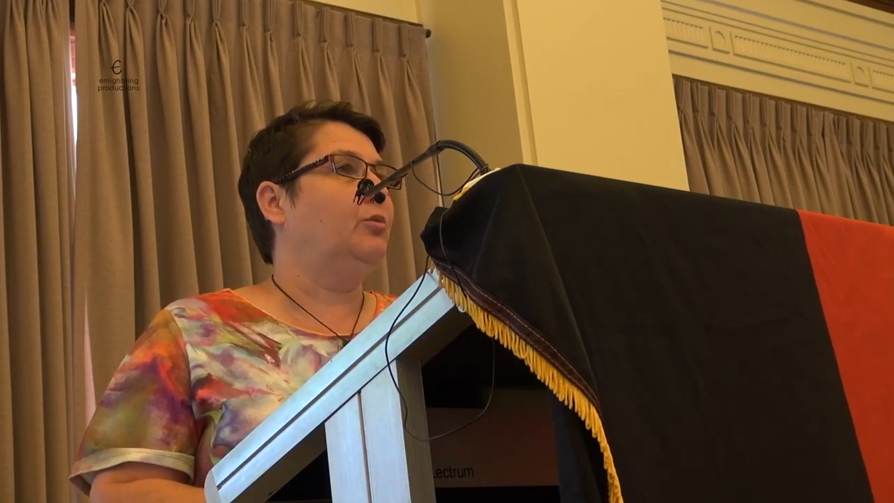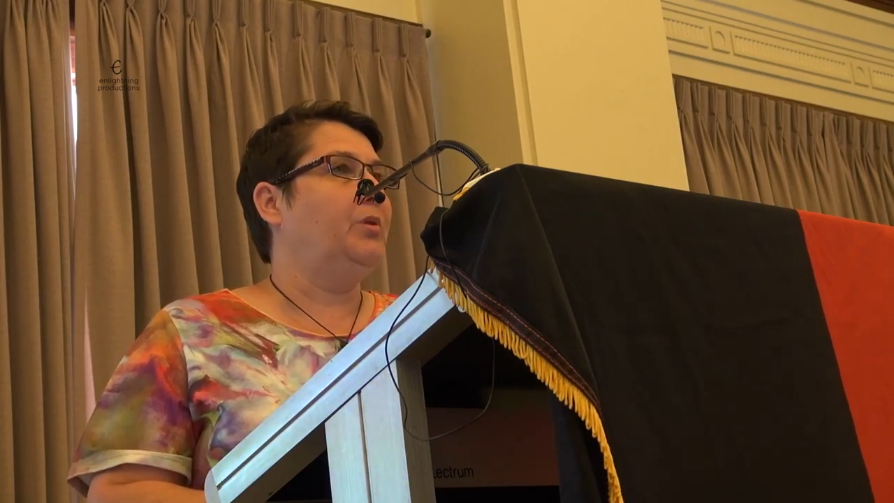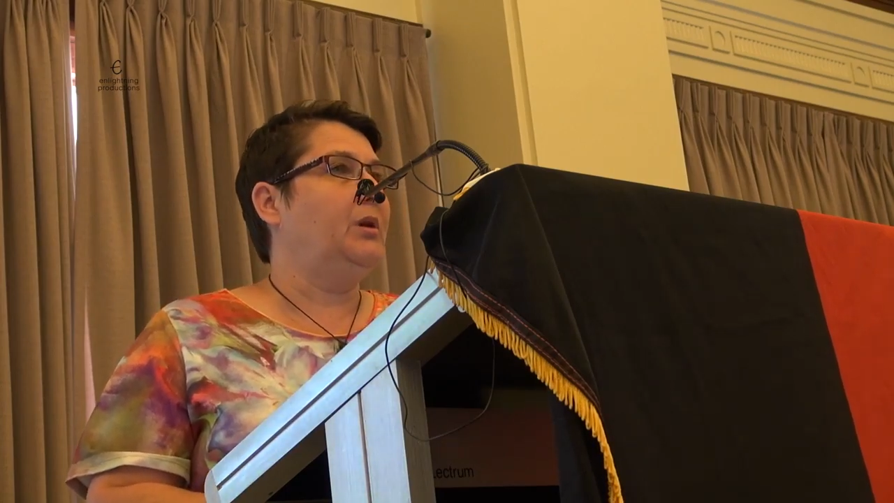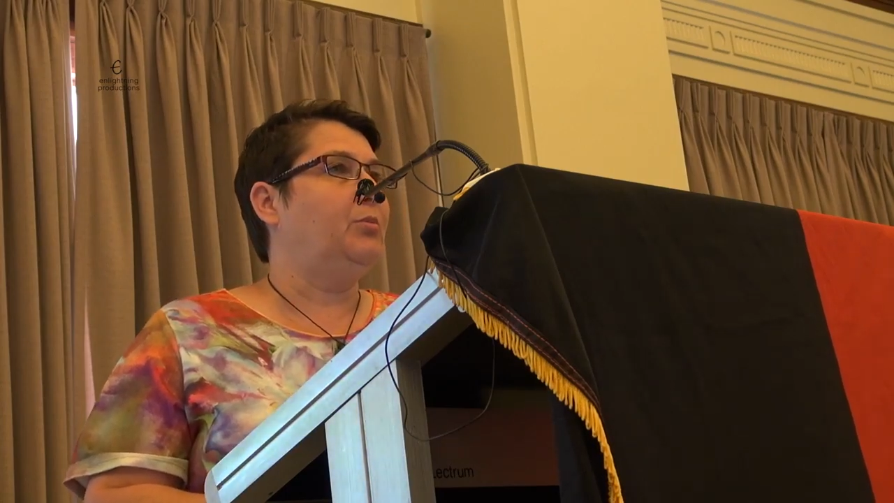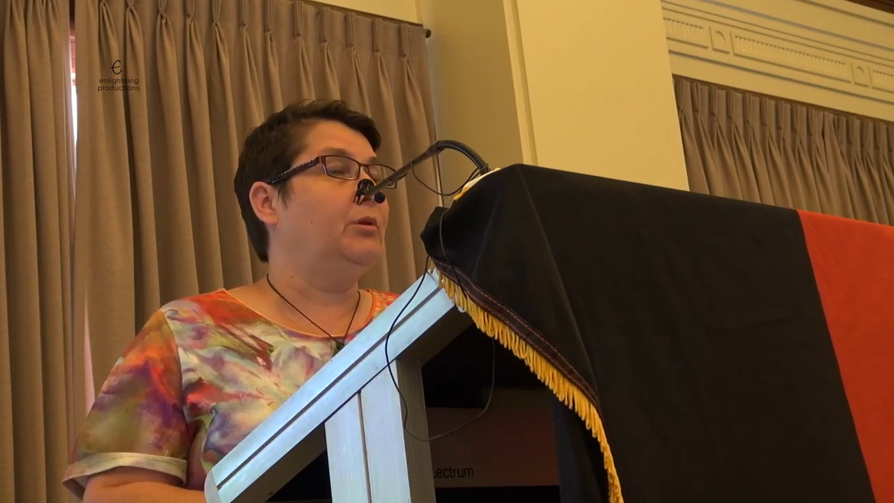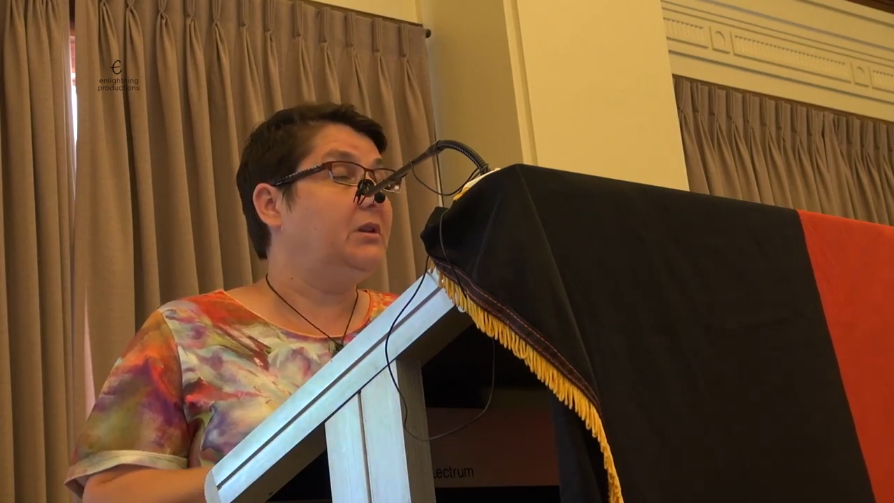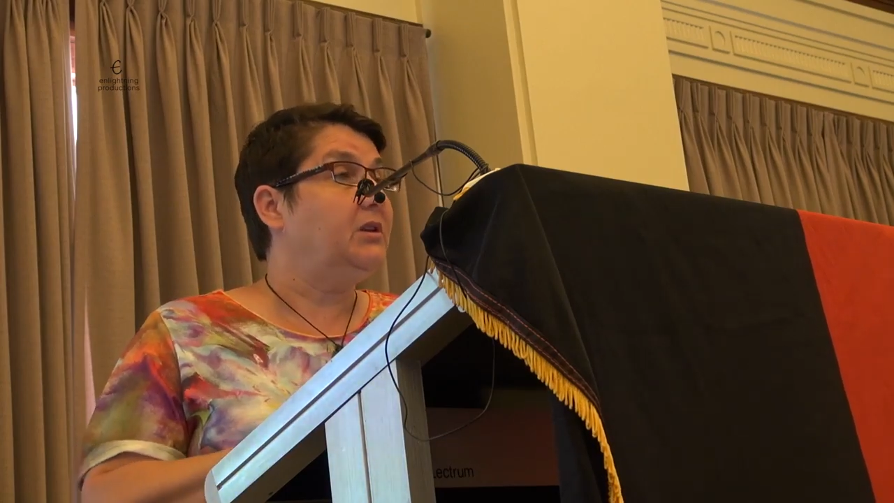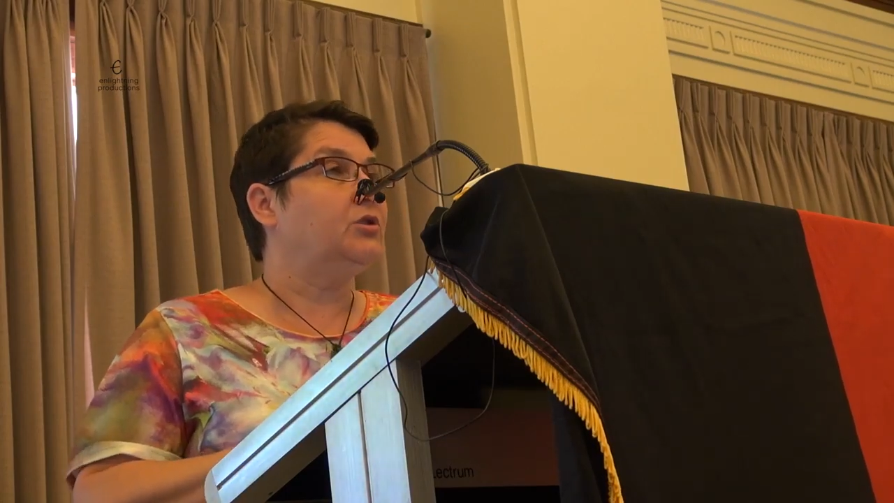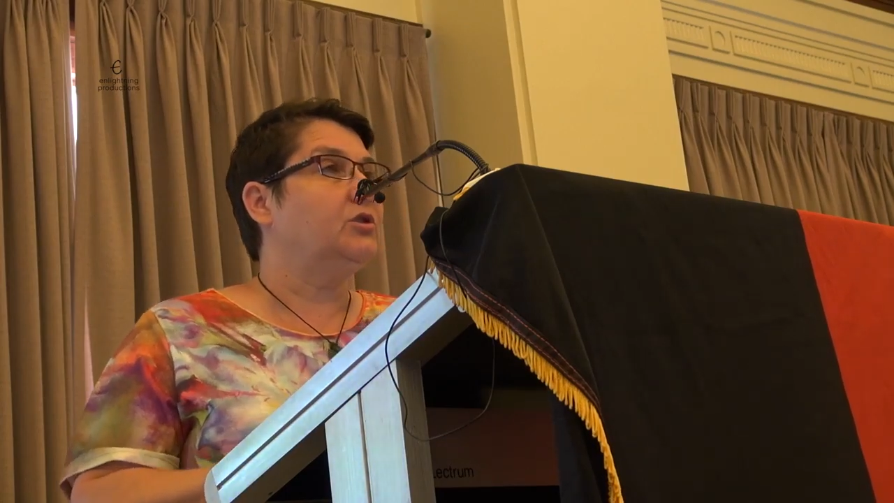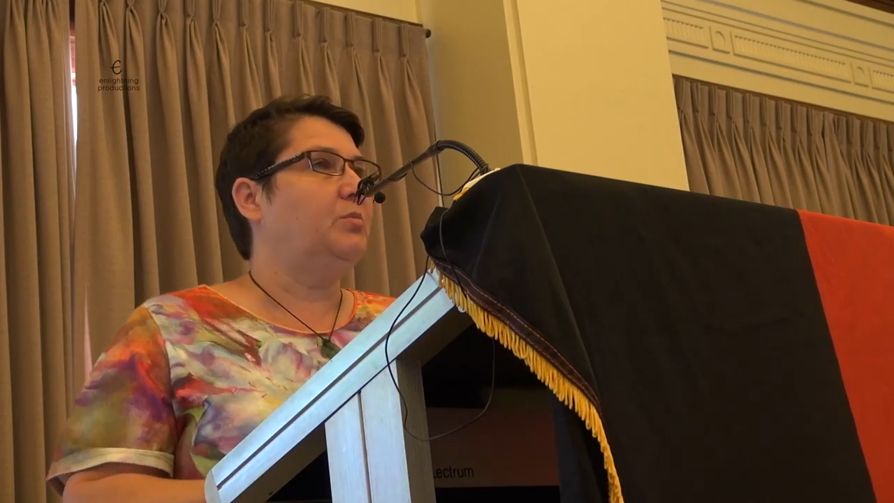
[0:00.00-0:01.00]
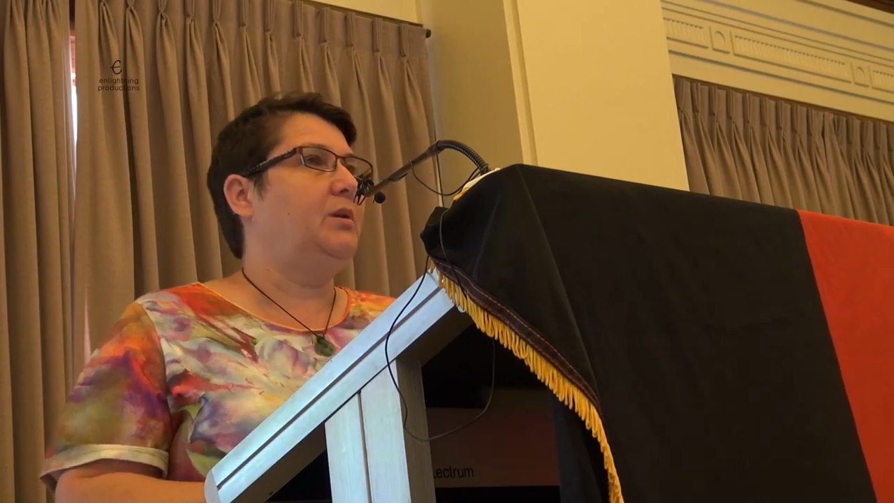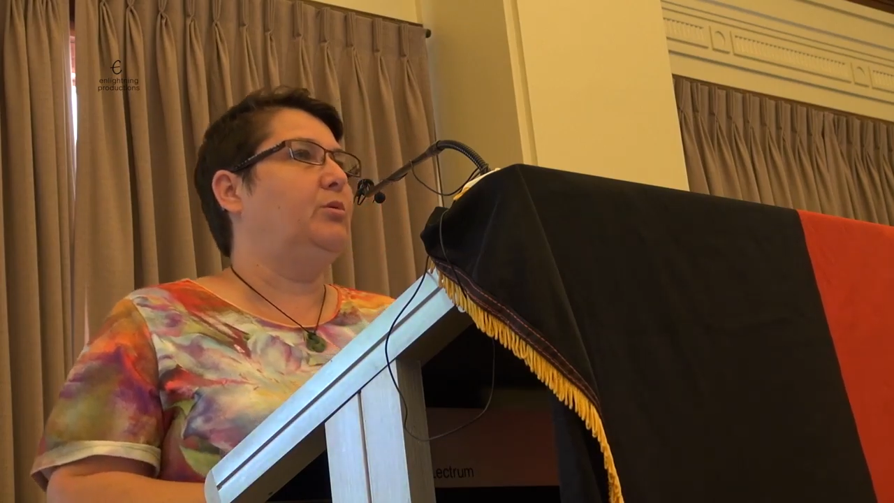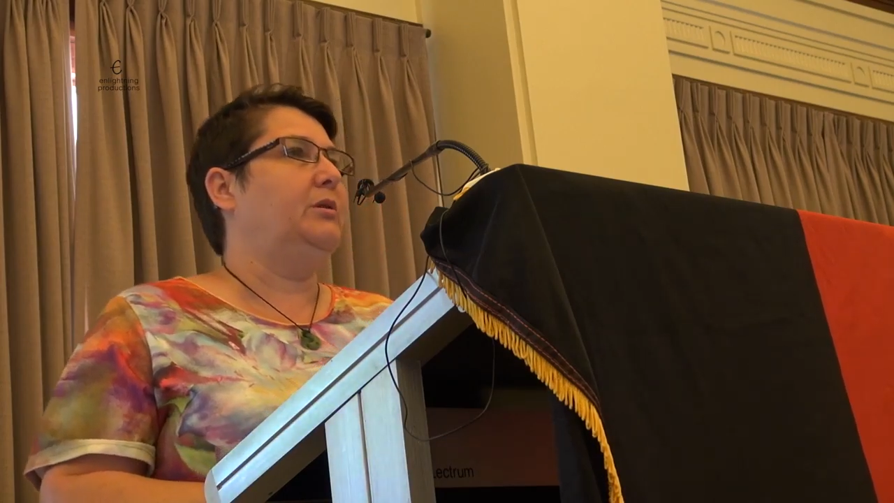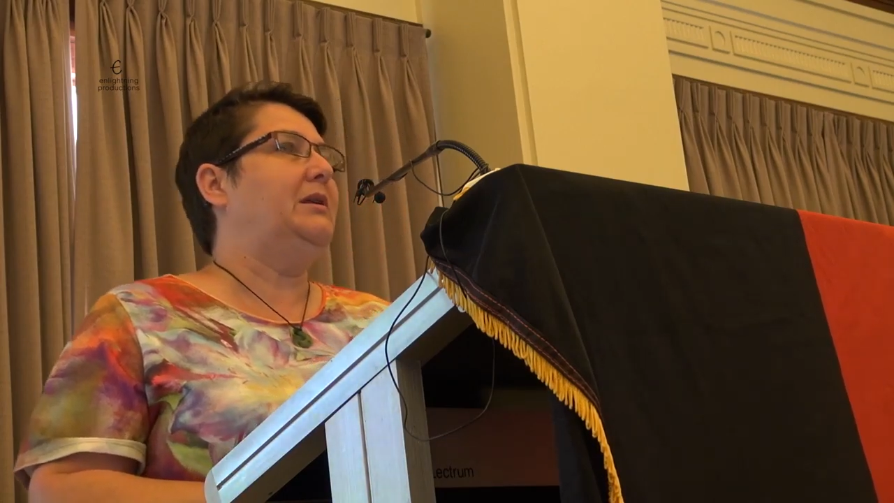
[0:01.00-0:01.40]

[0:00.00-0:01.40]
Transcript: people, Indigenous people,